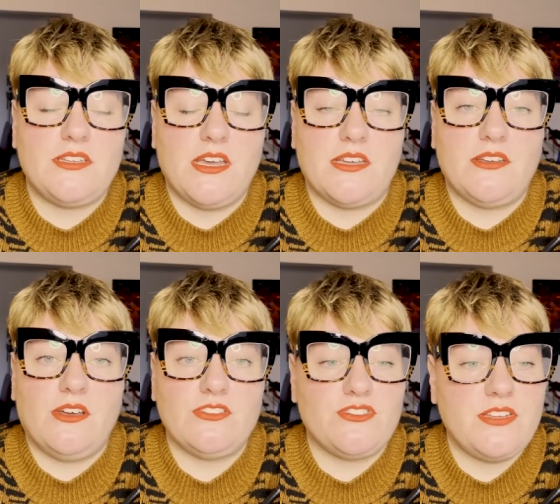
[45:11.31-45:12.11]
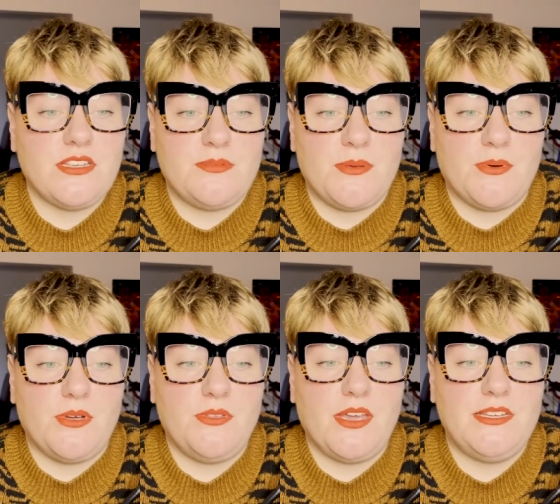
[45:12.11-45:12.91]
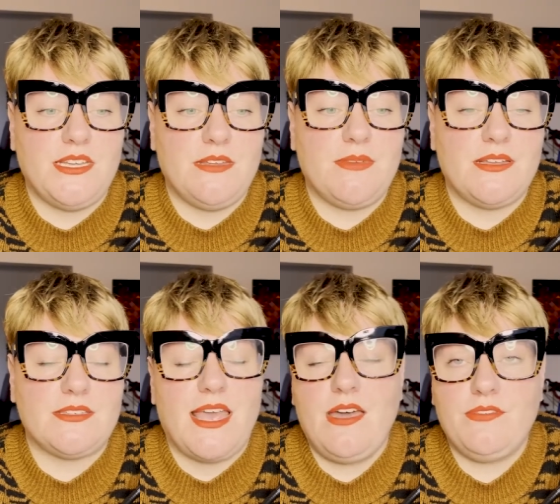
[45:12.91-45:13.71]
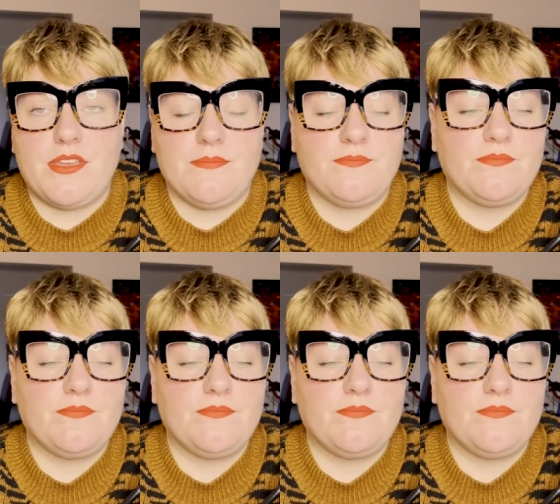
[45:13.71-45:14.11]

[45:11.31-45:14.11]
done on straight sized people who they deem as healthy.